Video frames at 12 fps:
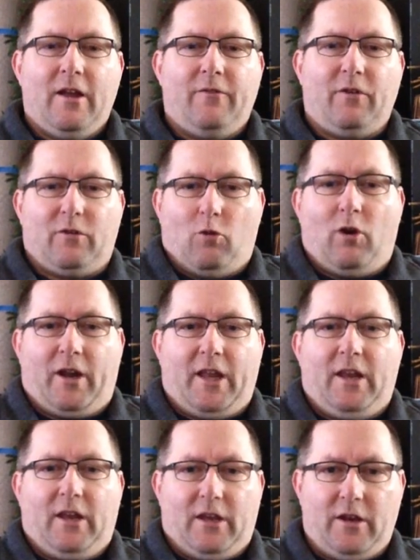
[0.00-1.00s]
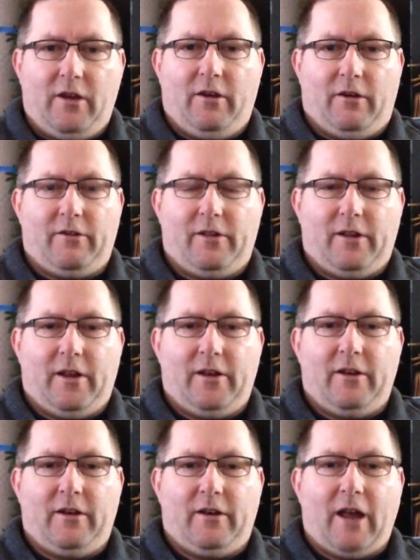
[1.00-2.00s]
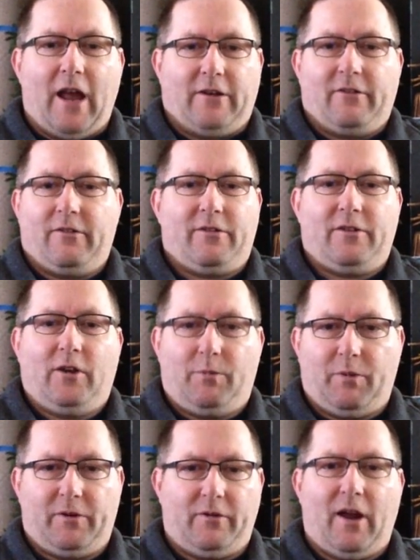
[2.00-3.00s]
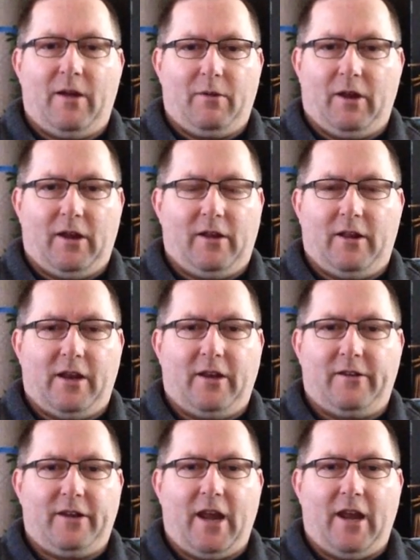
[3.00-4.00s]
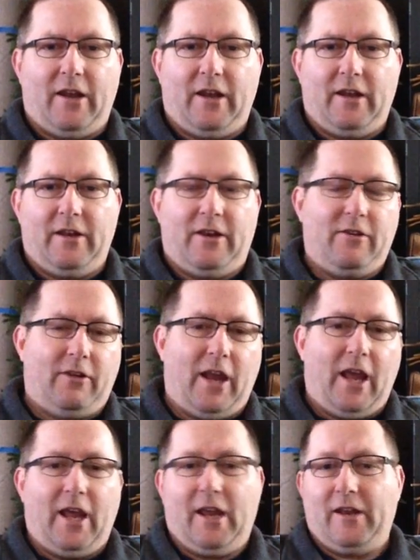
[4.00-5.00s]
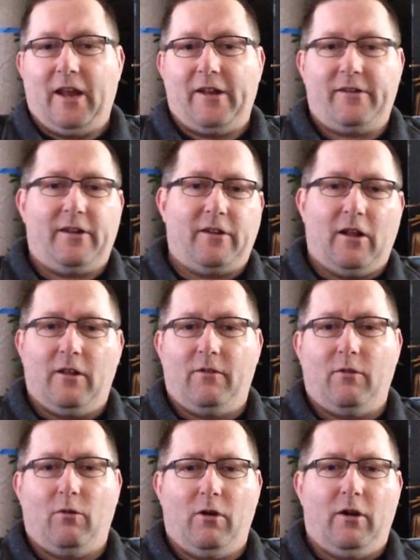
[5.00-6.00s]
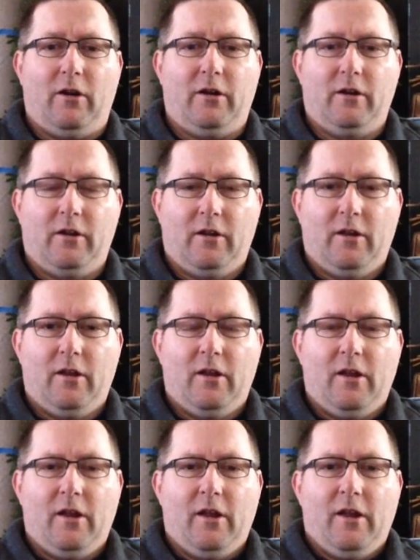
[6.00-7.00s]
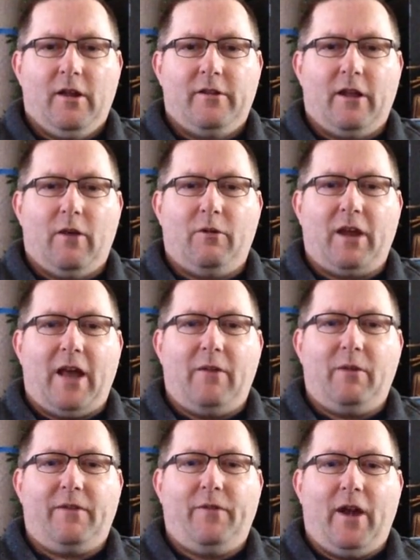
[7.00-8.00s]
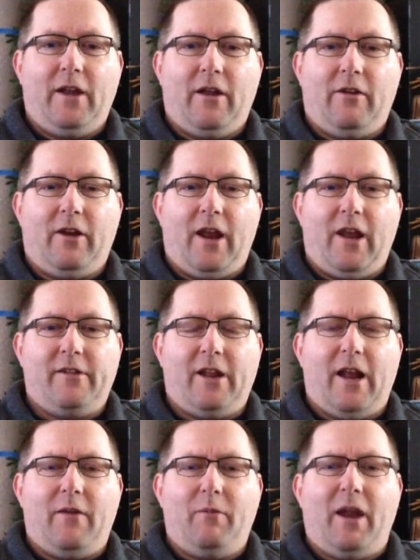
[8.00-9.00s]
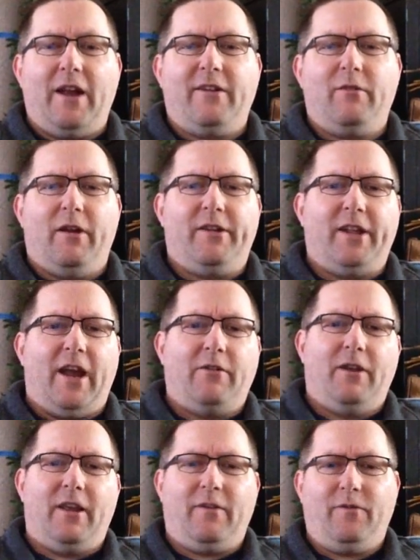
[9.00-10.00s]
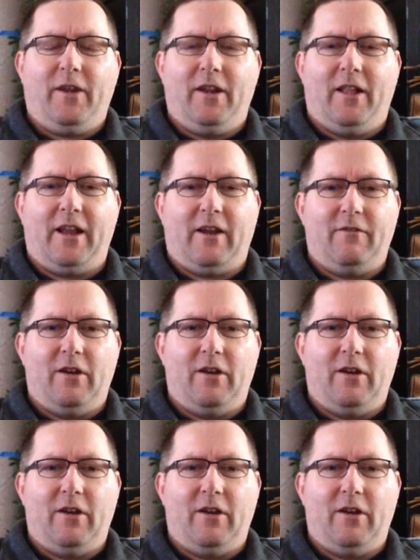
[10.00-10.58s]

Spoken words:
for 20 years, and doctors are still prescribing it like it's candy in the UK and the United States, all over the world. So we got a big fight on our hands. But I just want to say, I really feel like